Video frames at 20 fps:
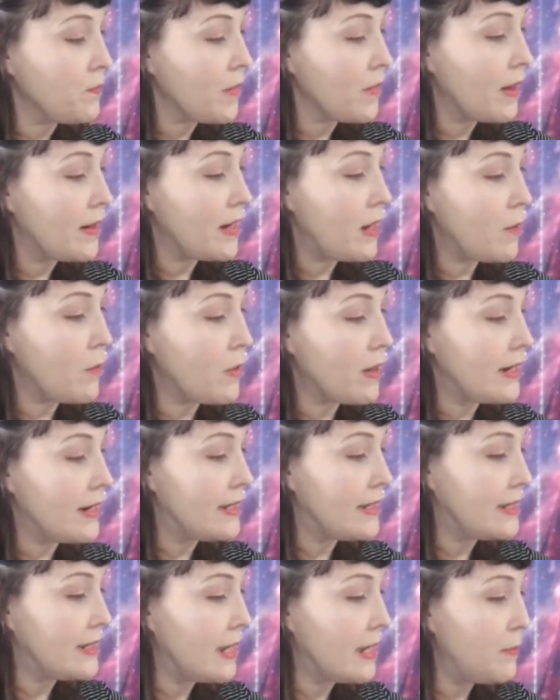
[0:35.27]
Now we're going to
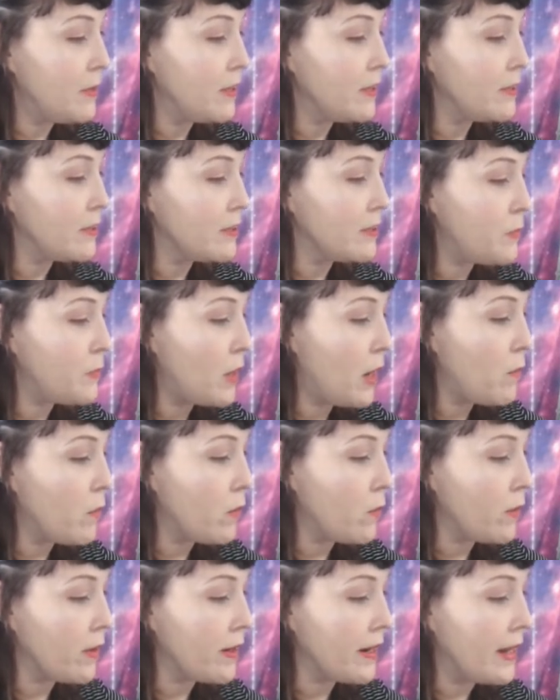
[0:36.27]
skip a little spot where
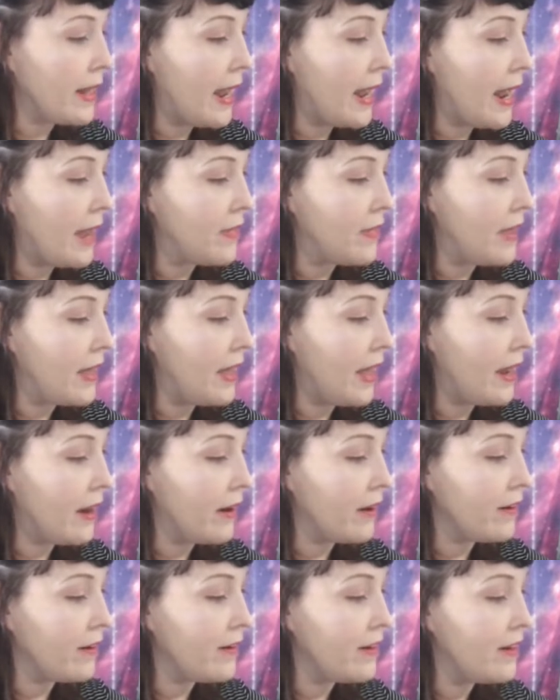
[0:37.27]
we're going to add the
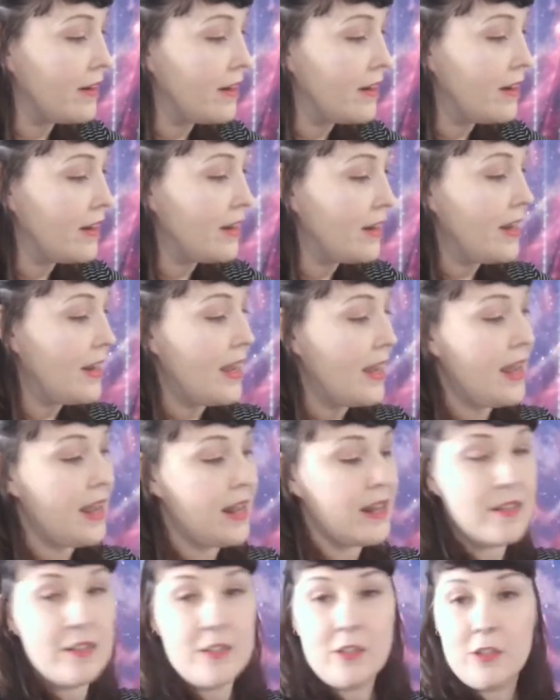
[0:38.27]
hair.
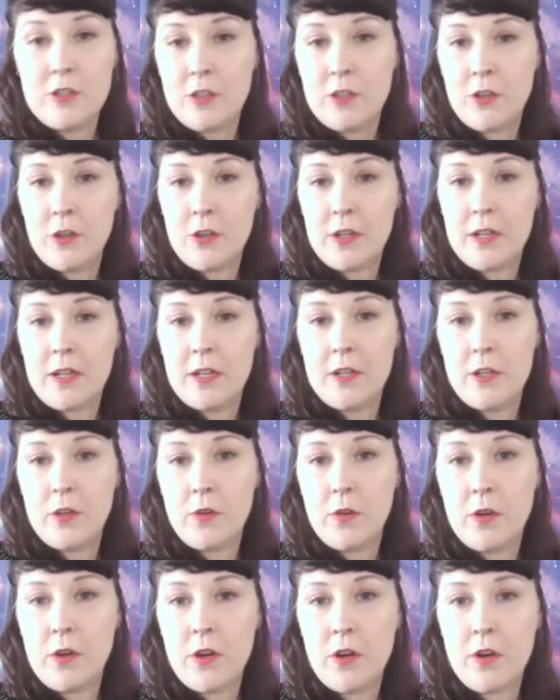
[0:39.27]
So you're going to do
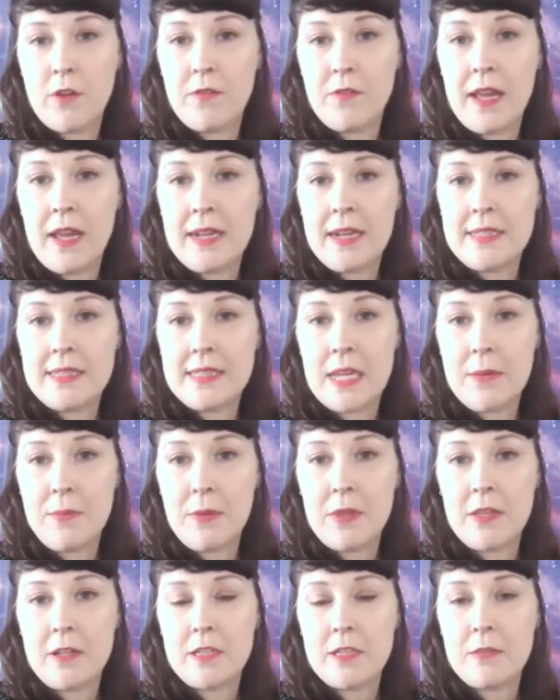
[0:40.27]
a curved line, skip a
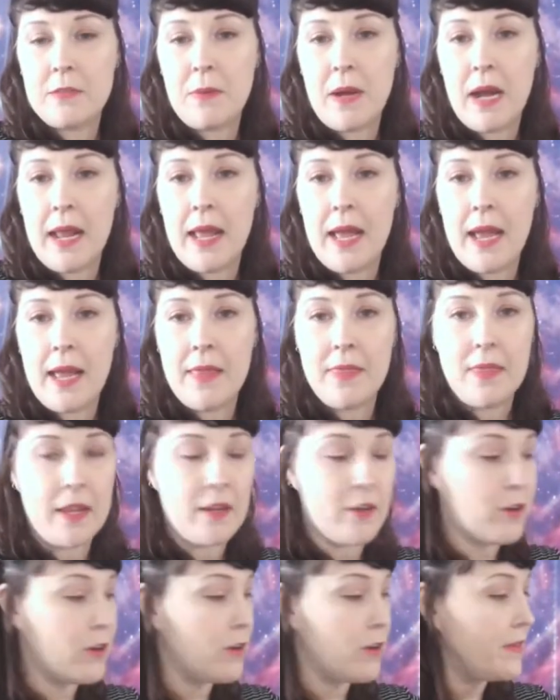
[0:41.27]
little spot, and then
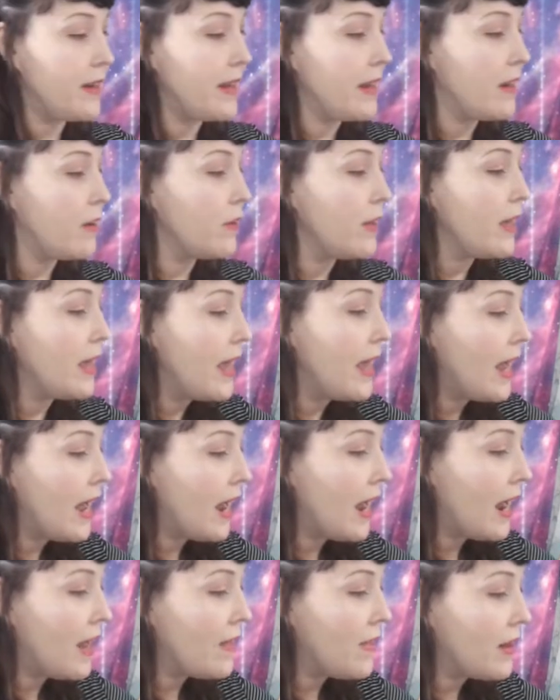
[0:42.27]
curve down,
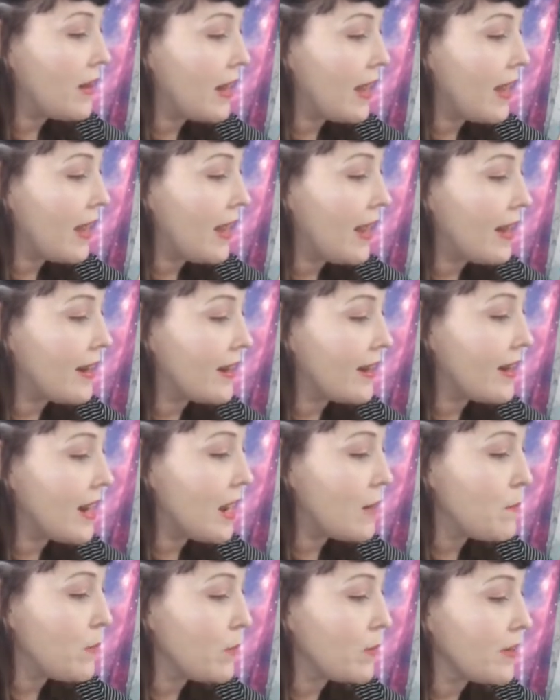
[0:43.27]
and then add a
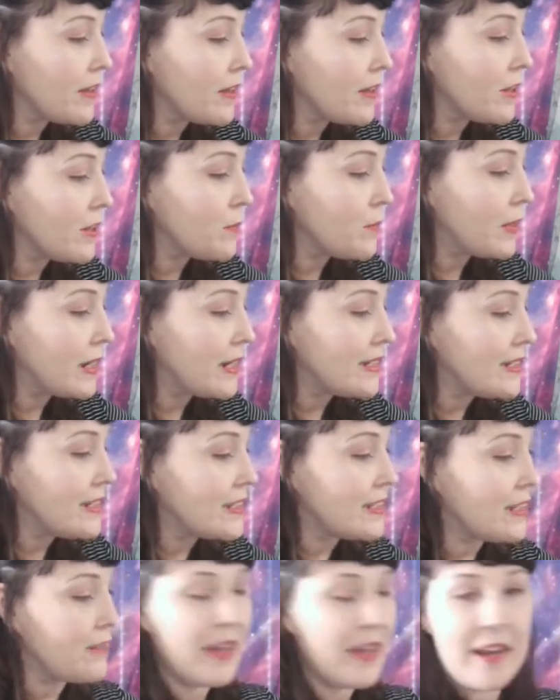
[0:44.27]
couple little
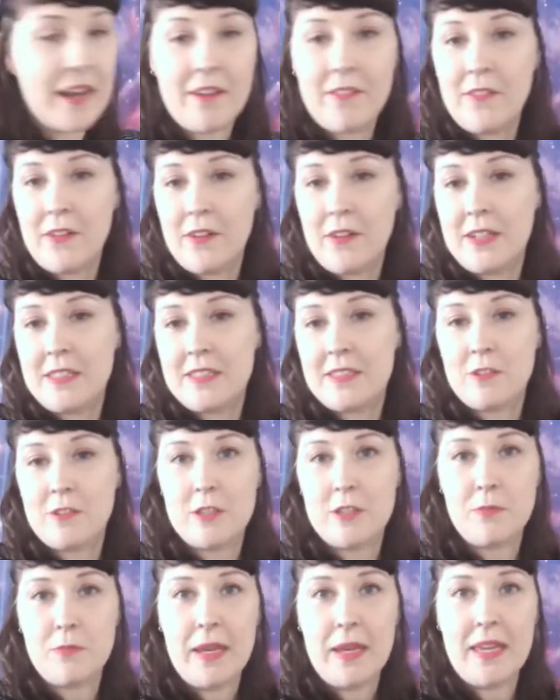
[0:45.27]
pieces of hair for his little
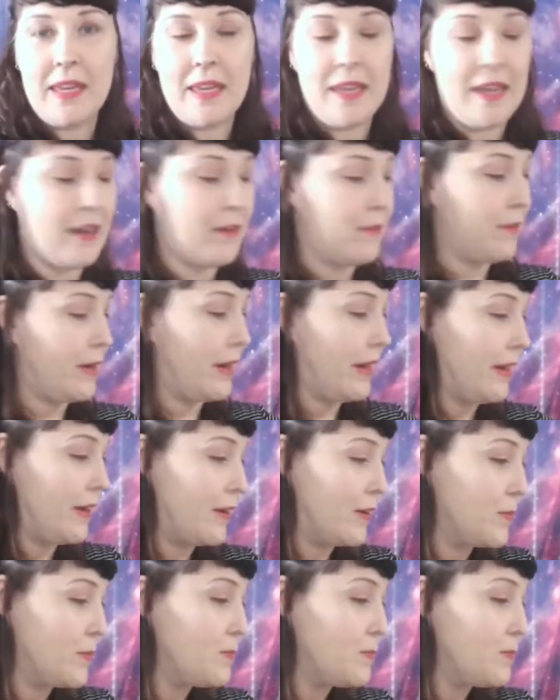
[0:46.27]
spiky hair right here.